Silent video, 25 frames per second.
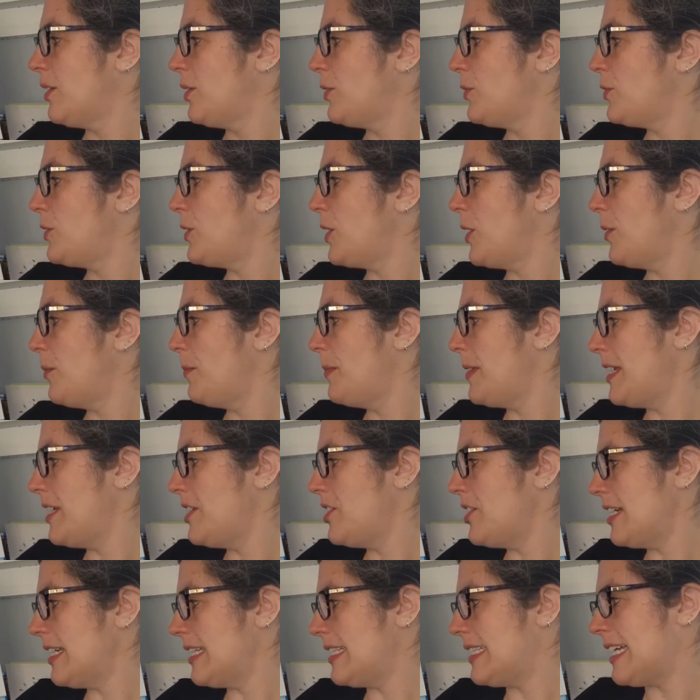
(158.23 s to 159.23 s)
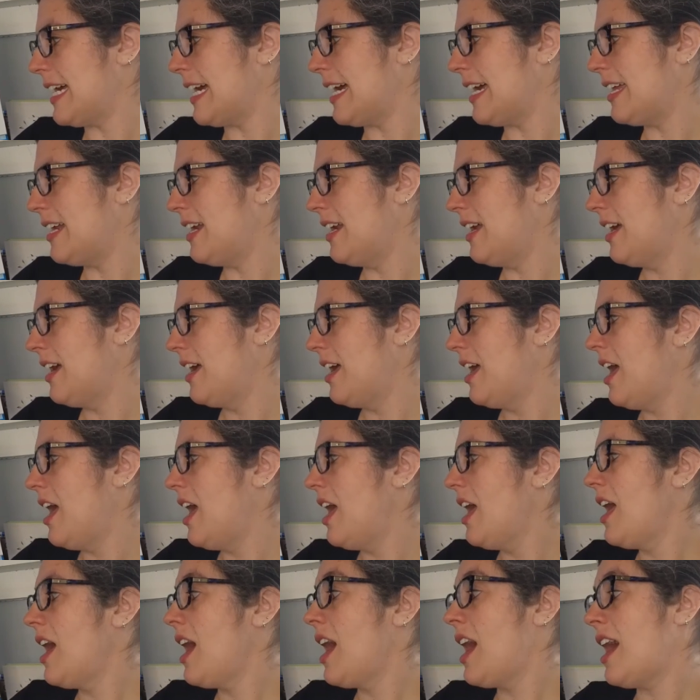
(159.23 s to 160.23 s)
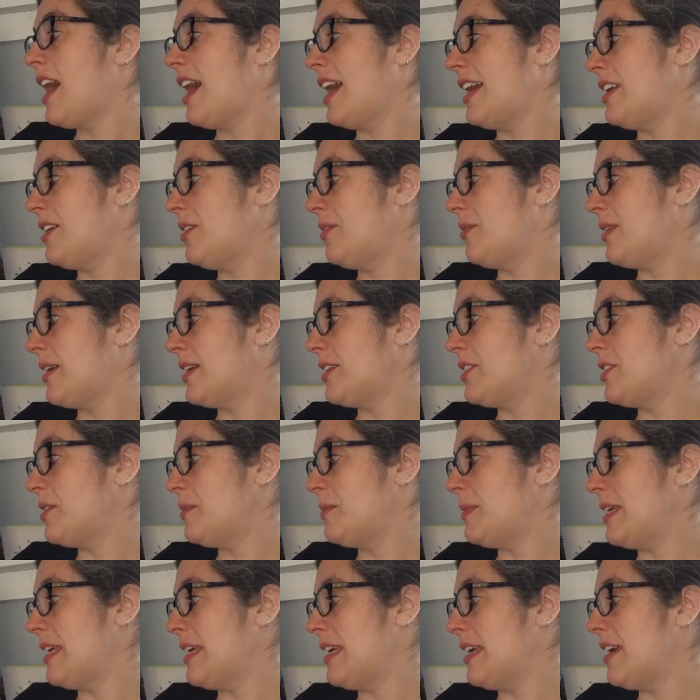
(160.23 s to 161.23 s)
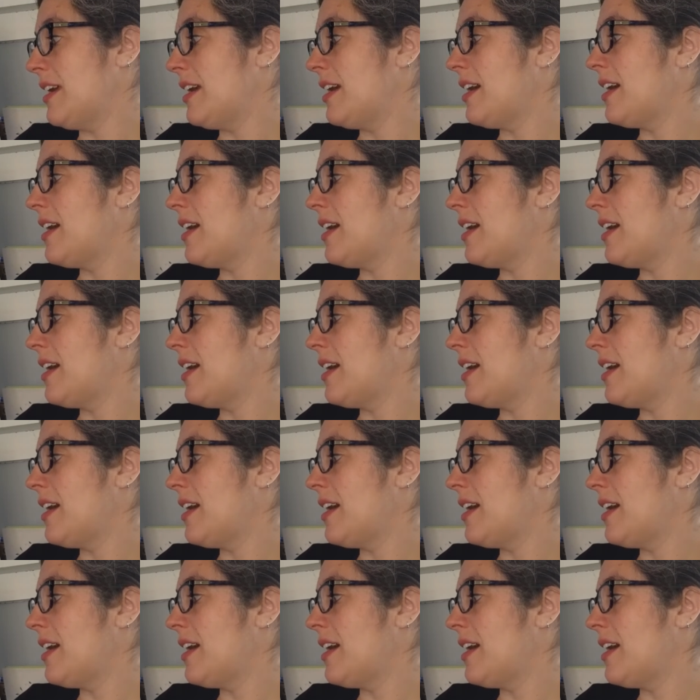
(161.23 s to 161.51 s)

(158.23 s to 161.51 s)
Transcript: So PJ said, "I don't want to be